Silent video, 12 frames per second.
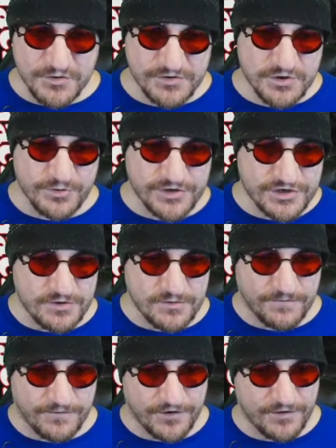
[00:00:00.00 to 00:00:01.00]
two, two, and
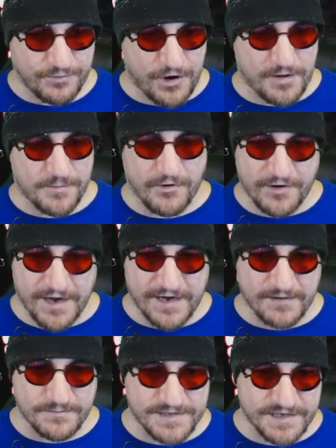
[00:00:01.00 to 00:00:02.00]
two for your primary
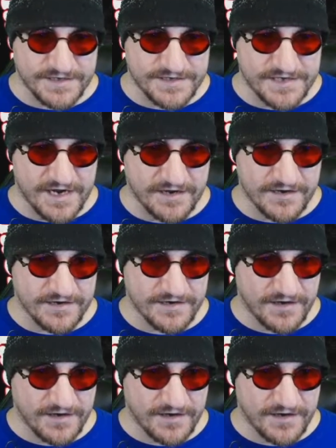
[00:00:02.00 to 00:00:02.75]
items in this deck.